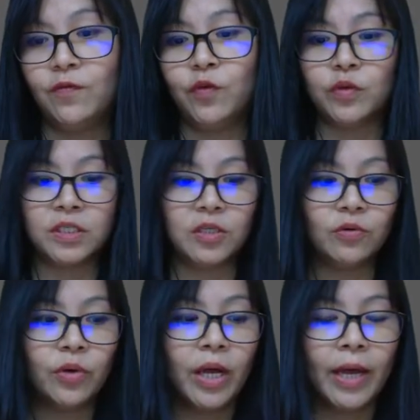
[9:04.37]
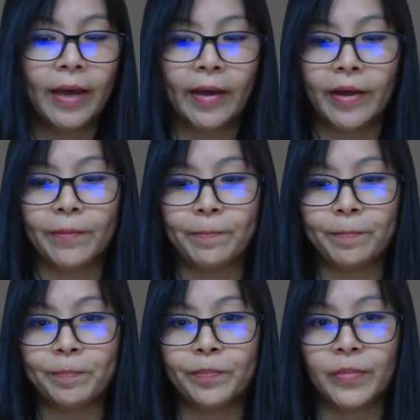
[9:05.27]
If you still
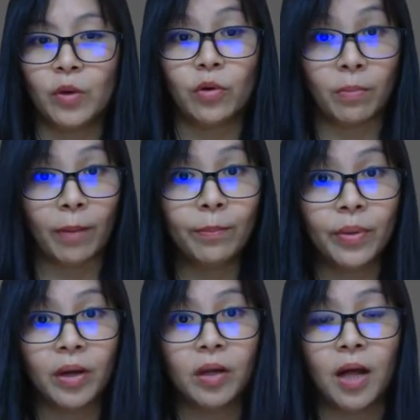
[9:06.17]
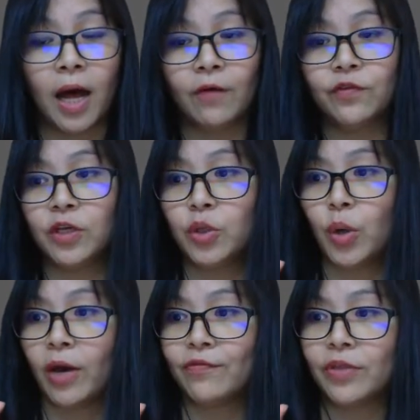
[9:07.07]
remember, after you
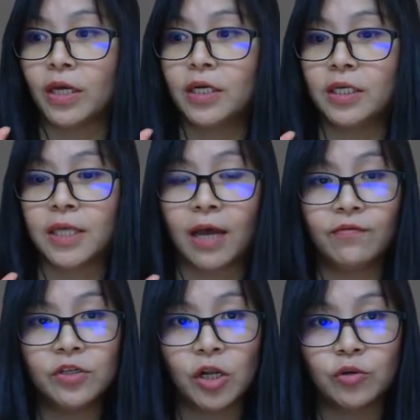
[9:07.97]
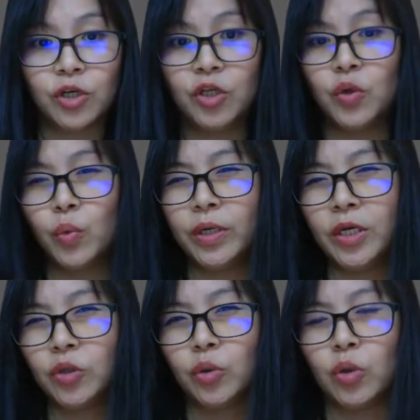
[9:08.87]
have done this IV solution, you will
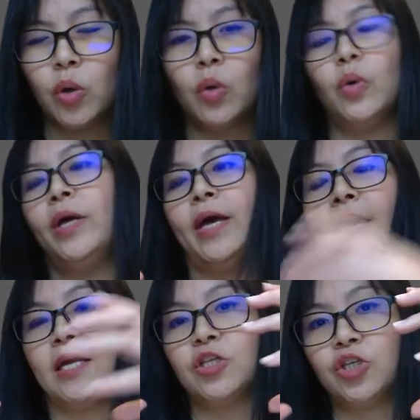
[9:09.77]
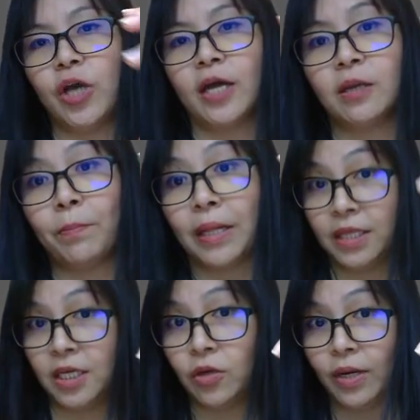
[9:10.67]
need to go and check the
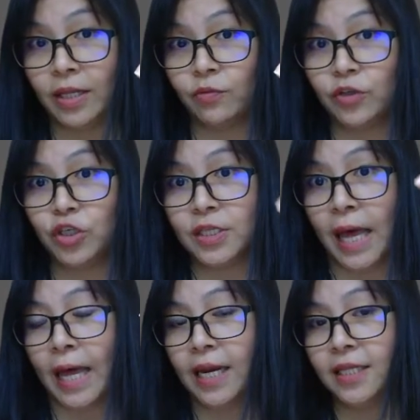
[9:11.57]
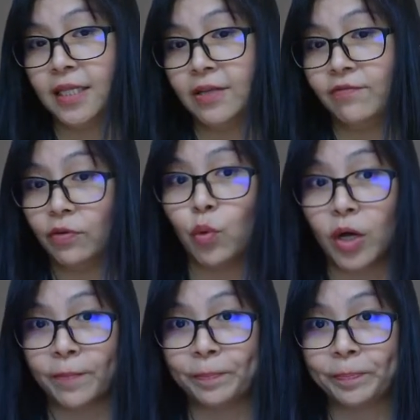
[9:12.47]
particulate, which is Allen viewer,